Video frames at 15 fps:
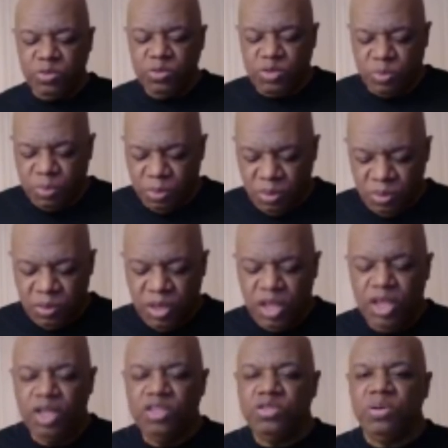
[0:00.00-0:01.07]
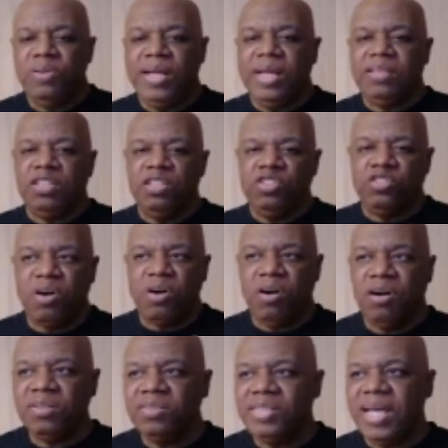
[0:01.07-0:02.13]
crucible so that the
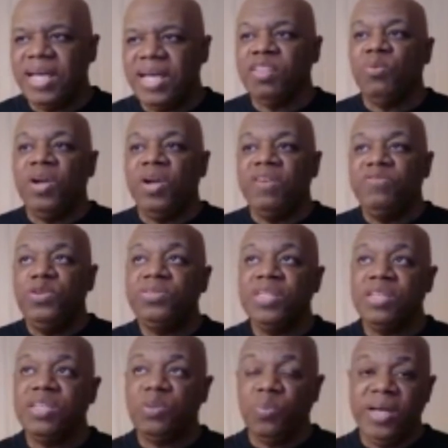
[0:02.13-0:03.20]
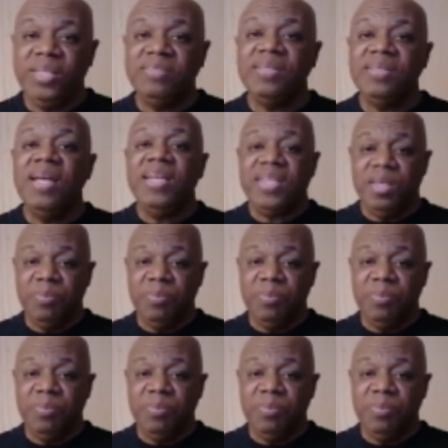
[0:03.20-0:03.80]
dross and the refuse and the waste